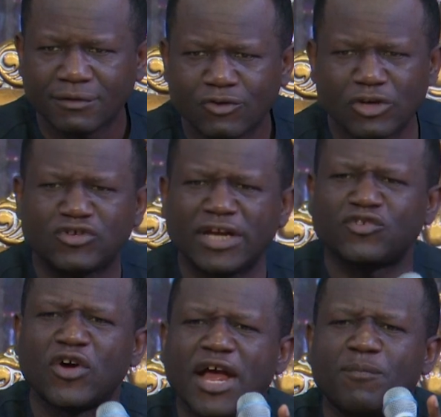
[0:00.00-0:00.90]
You're trying
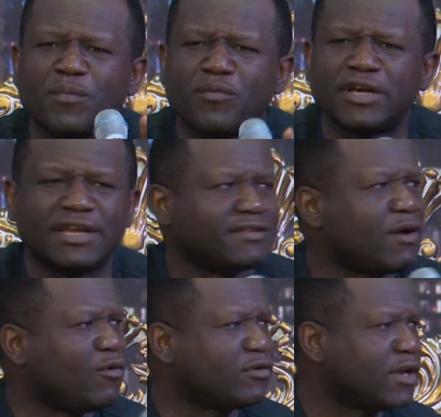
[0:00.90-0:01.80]
to help people
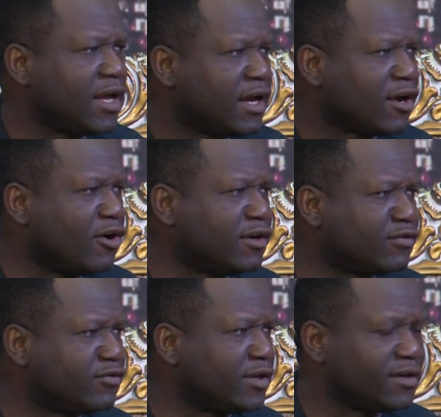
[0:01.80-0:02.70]
understand what God is
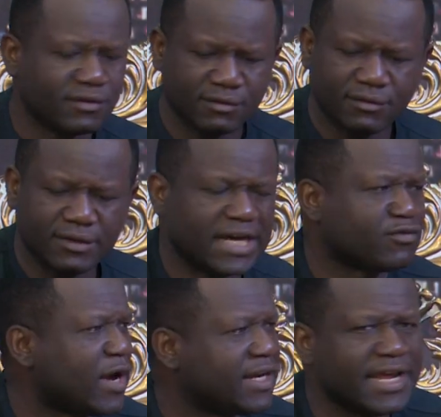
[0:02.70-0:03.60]
doing.
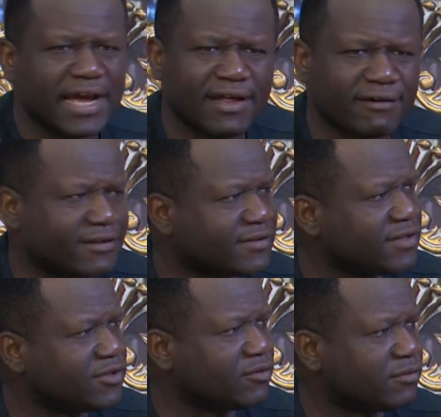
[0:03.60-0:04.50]
That's why they are
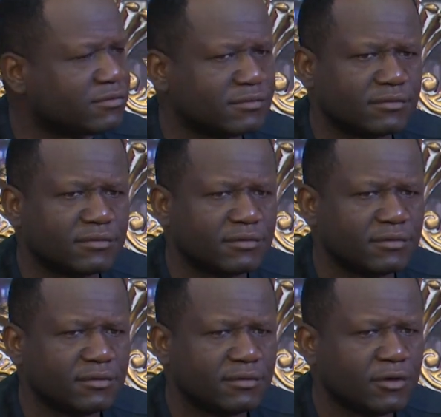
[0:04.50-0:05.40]
arresting you.
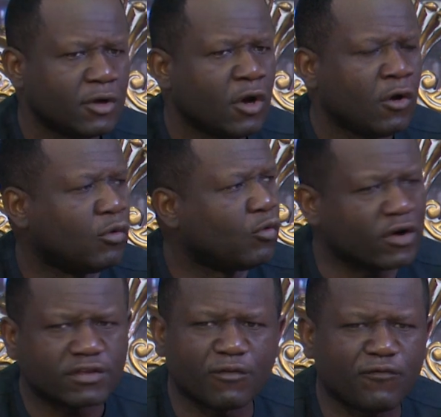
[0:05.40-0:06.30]

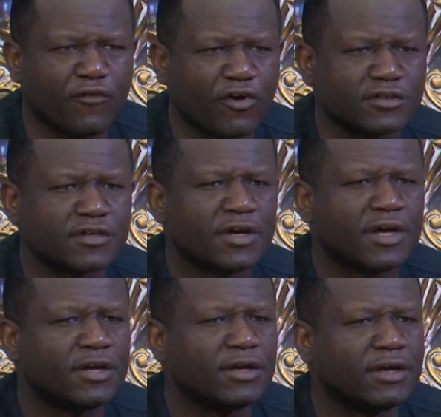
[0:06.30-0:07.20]
What's the fault?
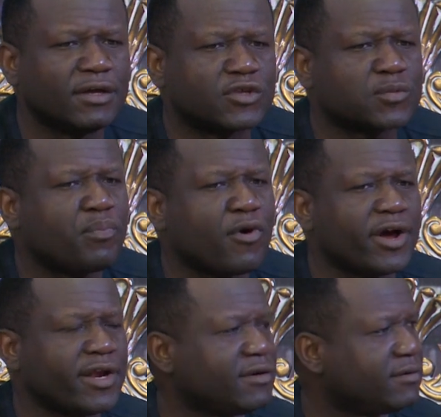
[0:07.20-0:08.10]

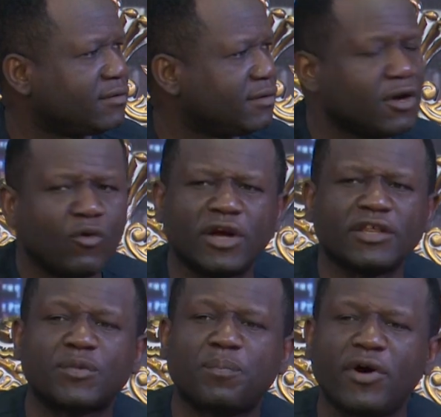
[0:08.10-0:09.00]
Spoil. What
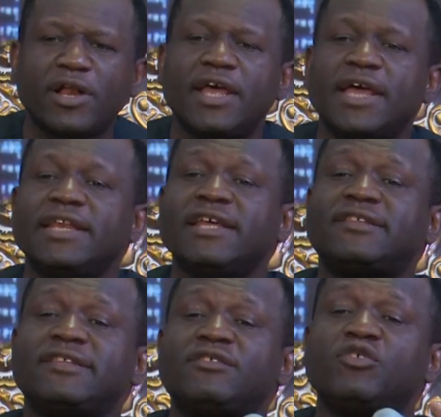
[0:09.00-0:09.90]
is spoil? they
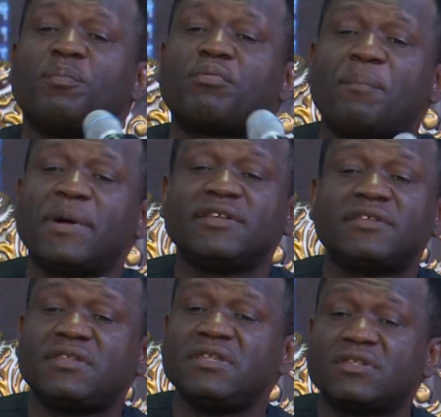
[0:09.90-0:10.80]
seize your property,
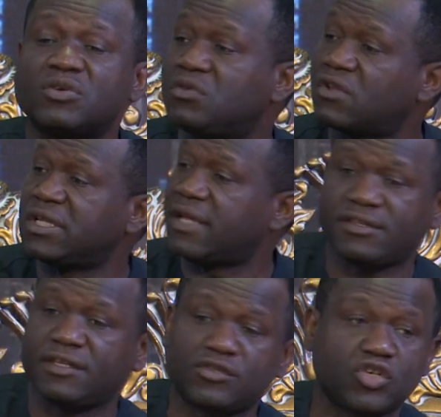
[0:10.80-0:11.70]
seize good, sometimes
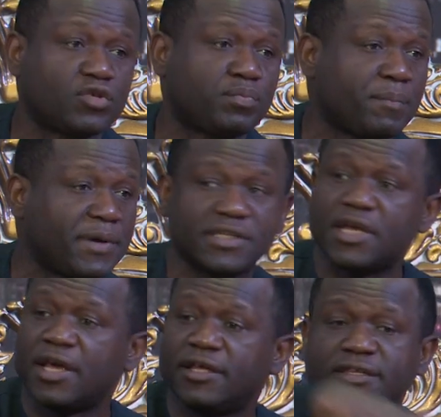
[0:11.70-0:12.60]
seize church property,
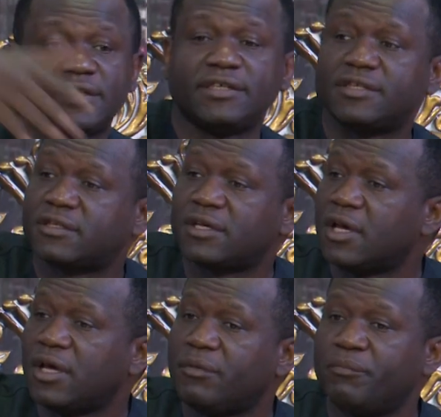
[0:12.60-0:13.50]
seize
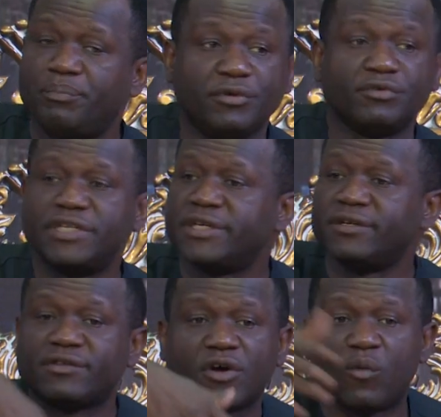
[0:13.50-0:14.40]

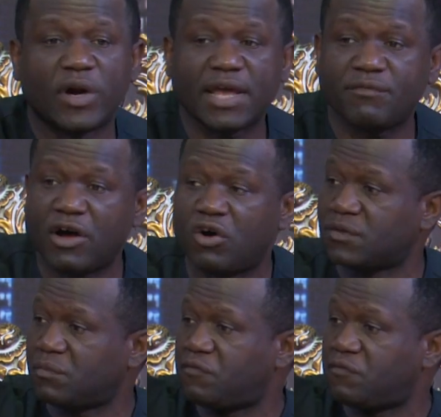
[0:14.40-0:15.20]
buildings or whatever, or